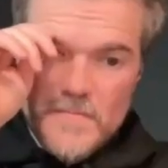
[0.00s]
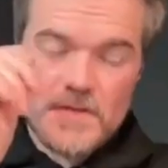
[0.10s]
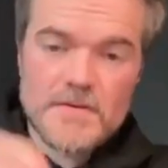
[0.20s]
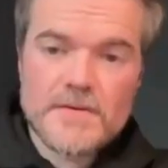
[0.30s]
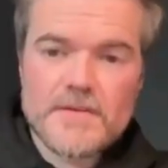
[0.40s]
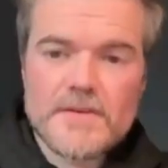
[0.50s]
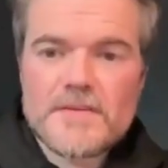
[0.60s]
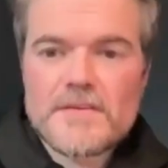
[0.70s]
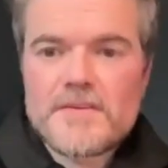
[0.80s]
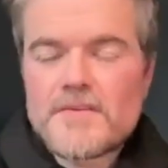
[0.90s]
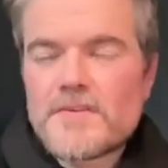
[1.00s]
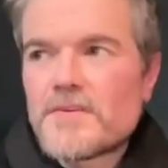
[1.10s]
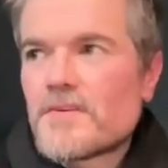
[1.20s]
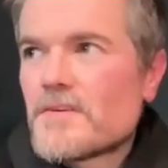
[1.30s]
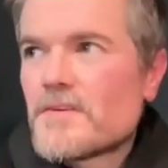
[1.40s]
mean, the
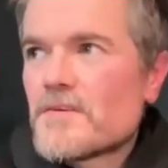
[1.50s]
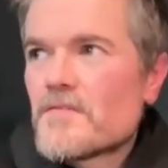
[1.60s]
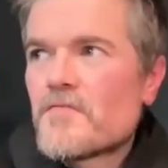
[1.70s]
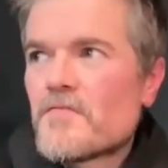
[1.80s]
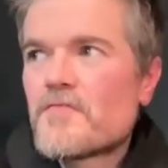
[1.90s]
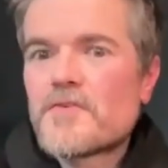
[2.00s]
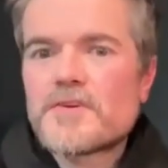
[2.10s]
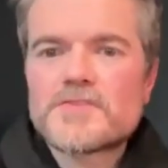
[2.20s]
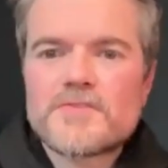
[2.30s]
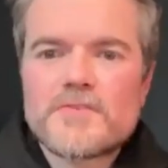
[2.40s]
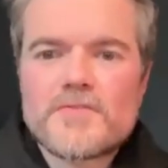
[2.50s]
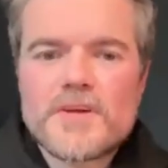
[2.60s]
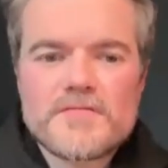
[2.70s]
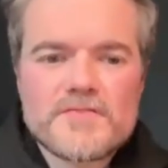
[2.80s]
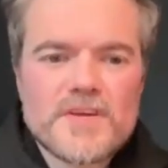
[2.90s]
focus on
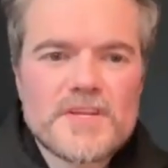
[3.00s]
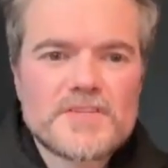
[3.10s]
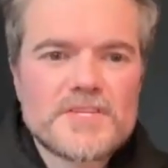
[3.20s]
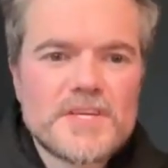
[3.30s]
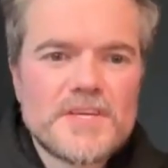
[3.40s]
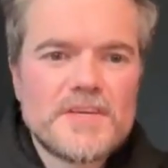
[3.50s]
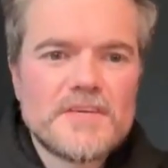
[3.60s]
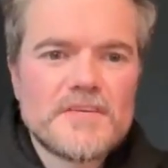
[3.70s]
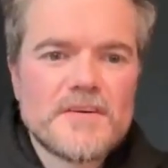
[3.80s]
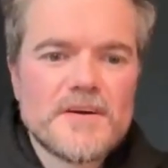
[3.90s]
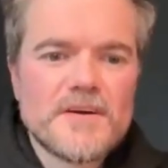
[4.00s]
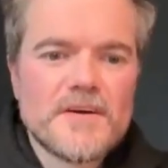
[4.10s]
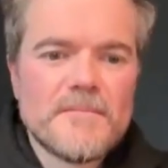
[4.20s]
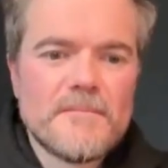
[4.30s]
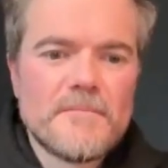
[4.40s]
creative strategy.
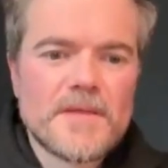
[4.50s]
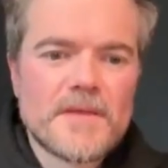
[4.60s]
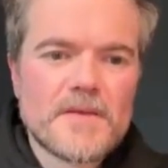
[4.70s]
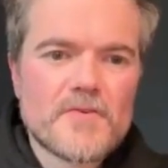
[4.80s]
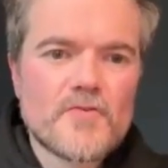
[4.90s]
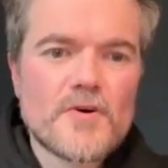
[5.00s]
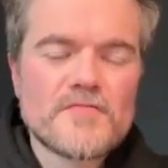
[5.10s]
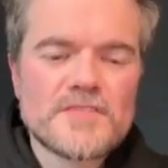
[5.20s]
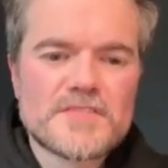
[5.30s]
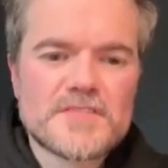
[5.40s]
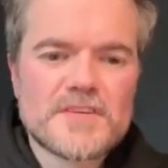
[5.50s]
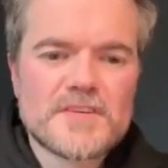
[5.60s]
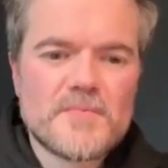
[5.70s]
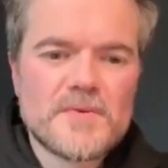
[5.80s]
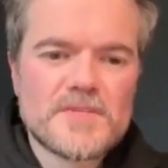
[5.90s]
Craft
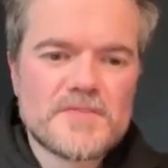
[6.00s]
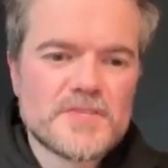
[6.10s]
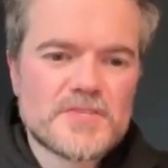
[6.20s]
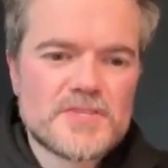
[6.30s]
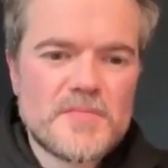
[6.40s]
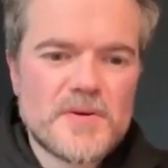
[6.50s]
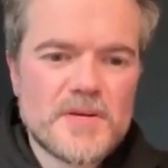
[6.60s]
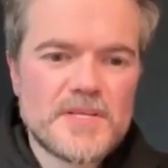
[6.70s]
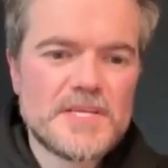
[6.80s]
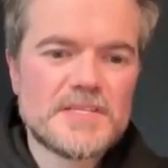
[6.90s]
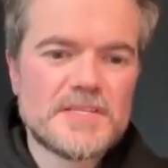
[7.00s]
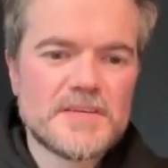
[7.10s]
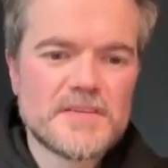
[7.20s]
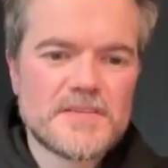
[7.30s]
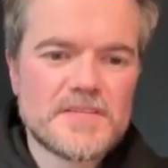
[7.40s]
is just cheaper and
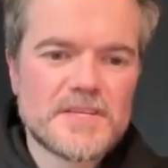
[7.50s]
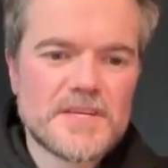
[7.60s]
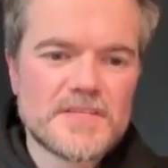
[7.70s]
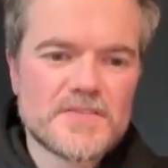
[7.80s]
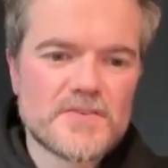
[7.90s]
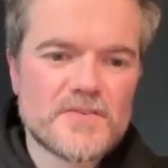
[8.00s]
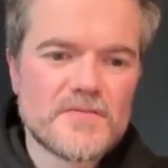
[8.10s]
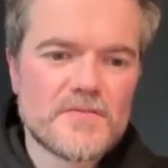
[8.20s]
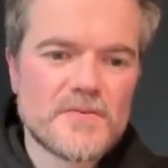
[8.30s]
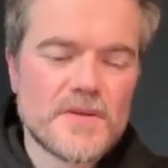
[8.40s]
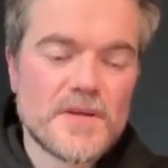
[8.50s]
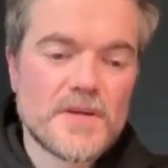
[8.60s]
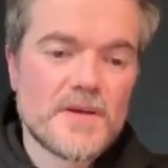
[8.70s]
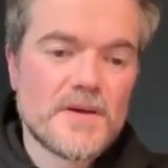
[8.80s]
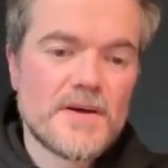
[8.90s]
easier these days. So you
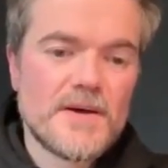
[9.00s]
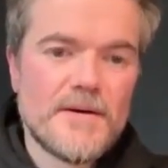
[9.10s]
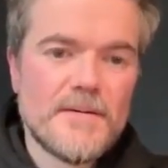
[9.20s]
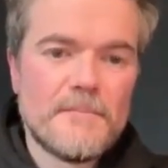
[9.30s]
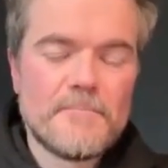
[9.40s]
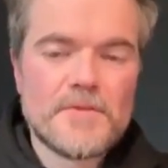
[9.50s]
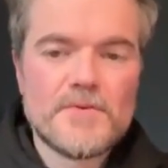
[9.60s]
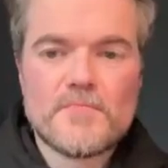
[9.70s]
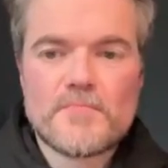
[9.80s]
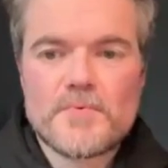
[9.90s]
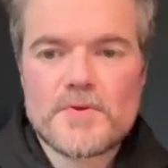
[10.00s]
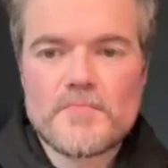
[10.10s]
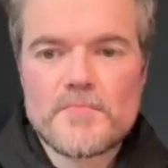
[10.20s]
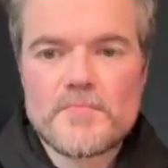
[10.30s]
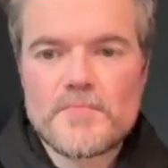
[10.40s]

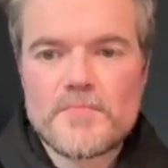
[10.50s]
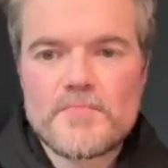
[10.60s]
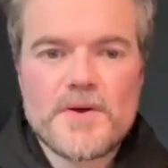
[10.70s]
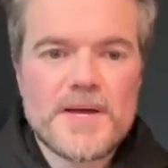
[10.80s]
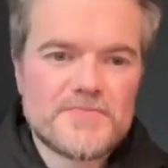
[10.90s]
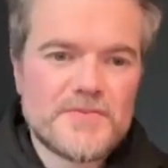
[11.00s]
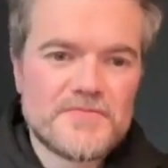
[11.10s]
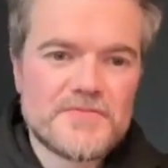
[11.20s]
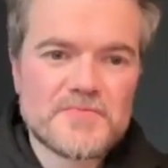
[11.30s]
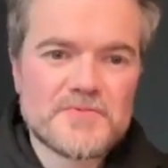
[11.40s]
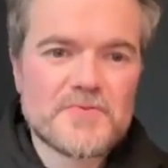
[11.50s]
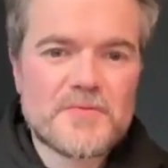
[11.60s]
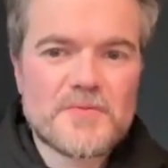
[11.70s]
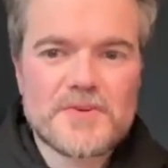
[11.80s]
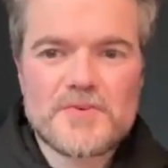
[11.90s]
can, as we've just been
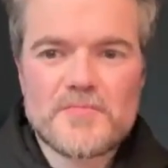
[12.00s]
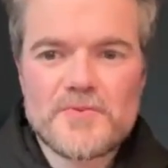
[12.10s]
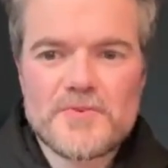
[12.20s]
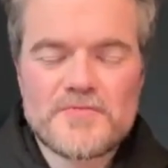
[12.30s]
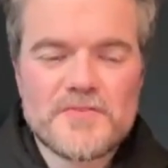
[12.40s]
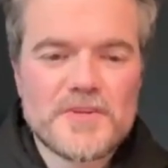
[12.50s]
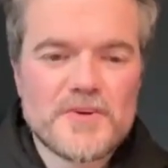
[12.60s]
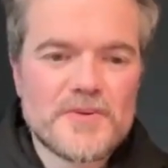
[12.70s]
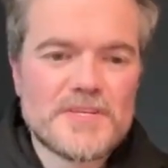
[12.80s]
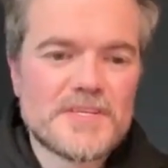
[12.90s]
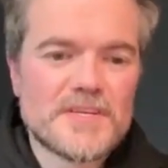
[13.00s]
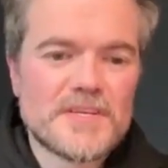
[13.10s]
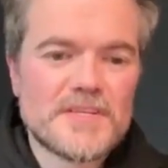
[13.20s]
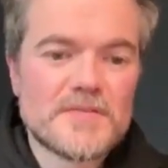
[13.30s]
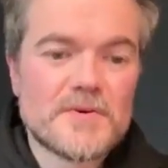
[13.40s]
talking about, you can produce video easier
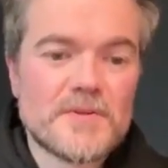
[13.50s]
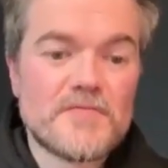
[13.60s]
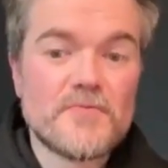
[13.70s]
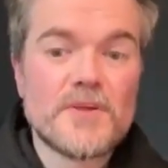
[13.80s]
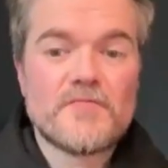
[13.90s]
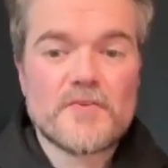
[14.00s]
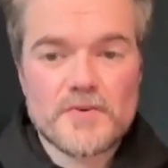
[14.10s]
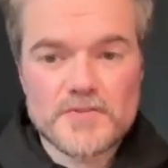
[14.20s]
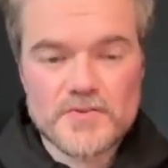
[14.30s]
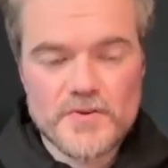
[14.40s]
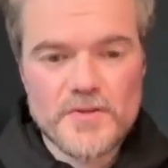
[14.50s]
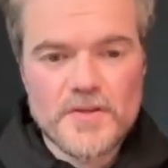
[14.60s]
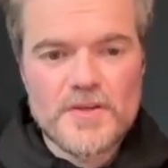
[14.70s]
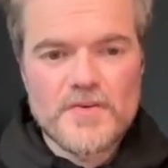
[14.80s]
and easier. But if you really focus on